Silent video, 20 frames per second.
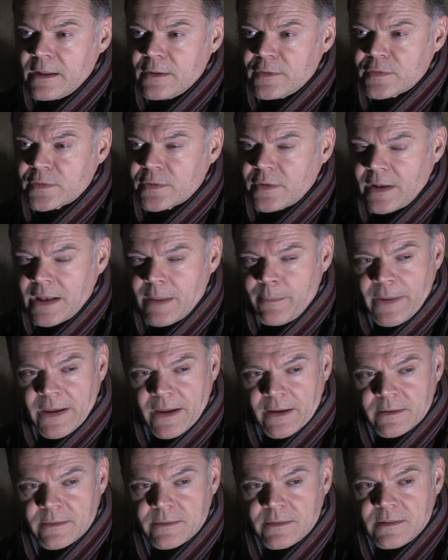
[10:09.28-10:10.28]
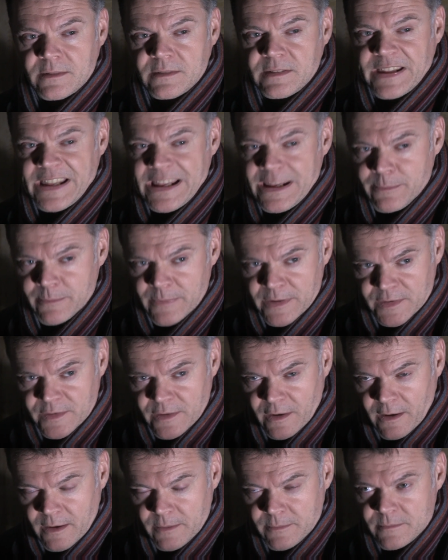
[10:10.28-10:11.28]
Slightly bigger team this
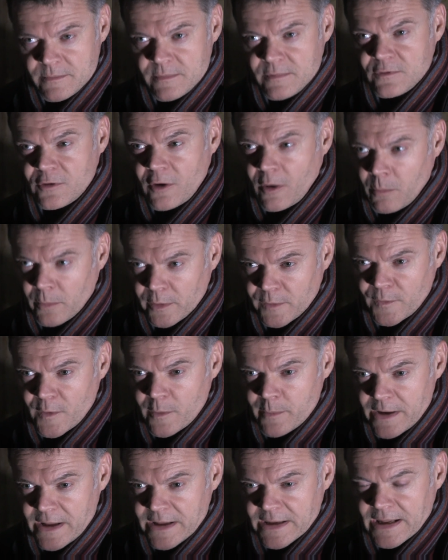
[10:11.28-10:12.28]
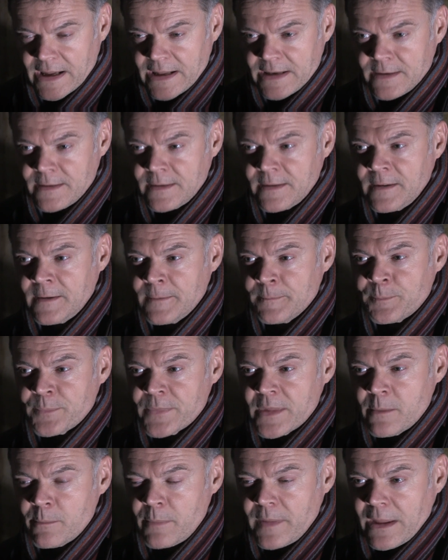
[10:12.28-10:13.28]
time. Tom was filming it again,
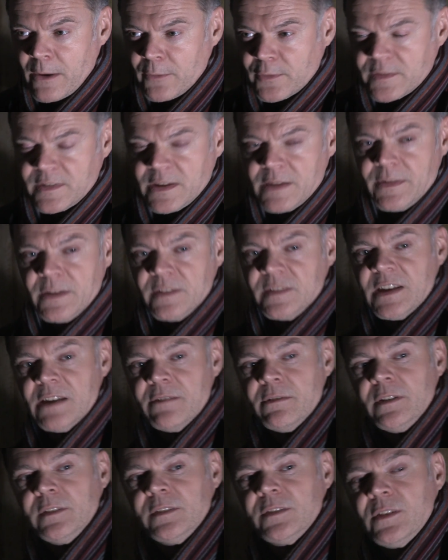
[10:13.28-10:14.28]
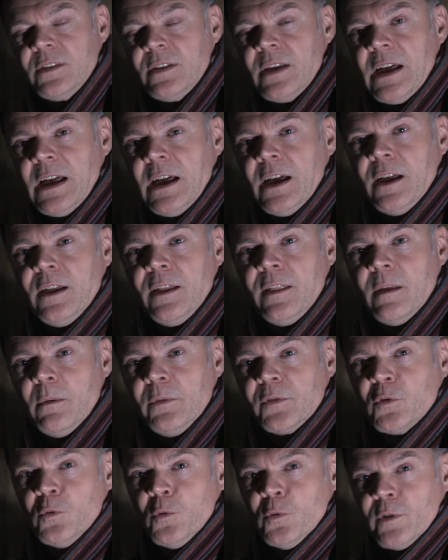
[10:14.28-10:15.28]
but that was a TV series that
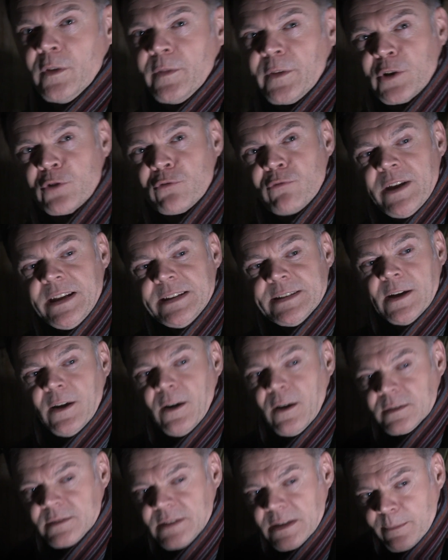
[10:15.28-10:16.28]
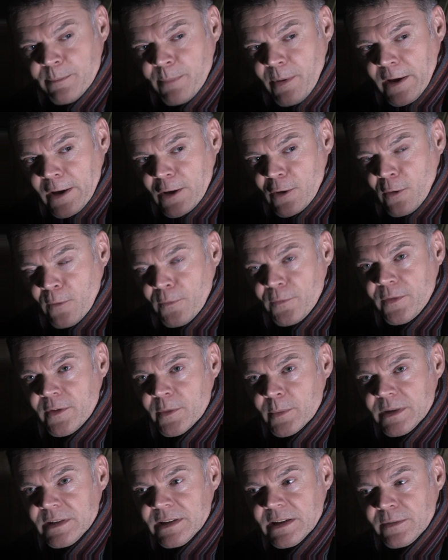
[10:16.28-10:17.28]
was called The Great Arctic Bike Off
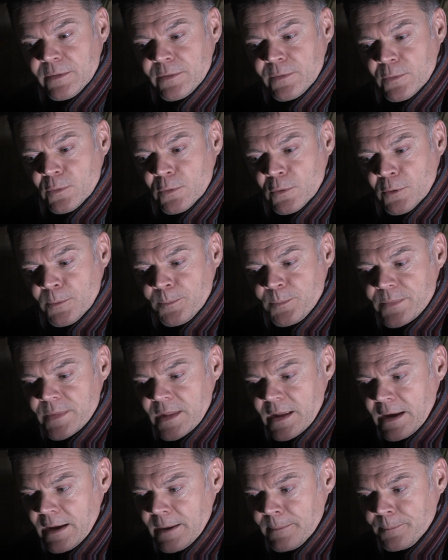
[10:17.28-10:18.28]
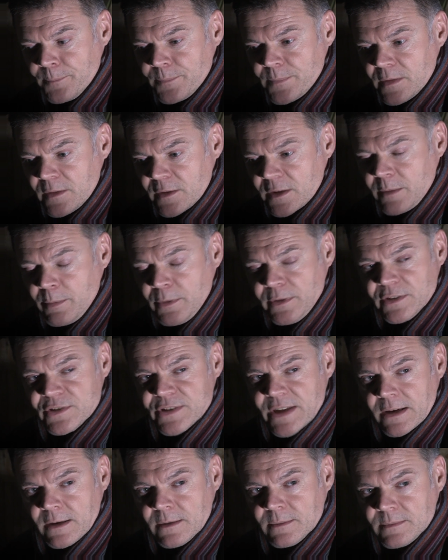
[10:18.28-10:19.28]
that we did for the Community
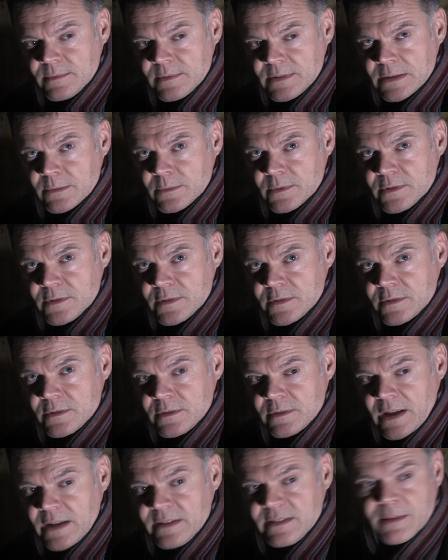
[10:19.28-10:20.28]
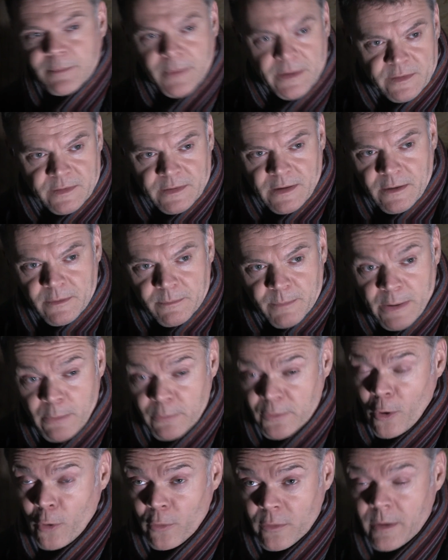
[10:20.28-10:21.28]
Channel. That was 18 months ago, but it
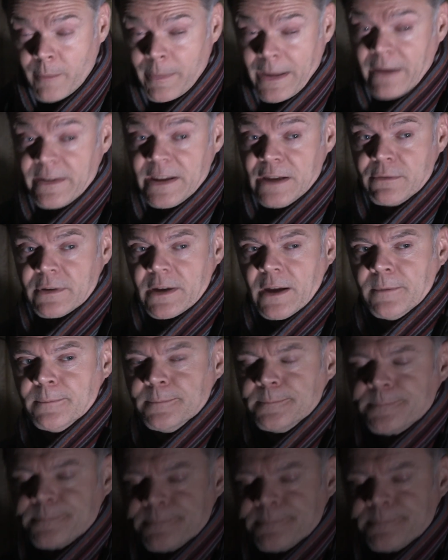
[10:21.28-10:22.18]
was on about a year ago.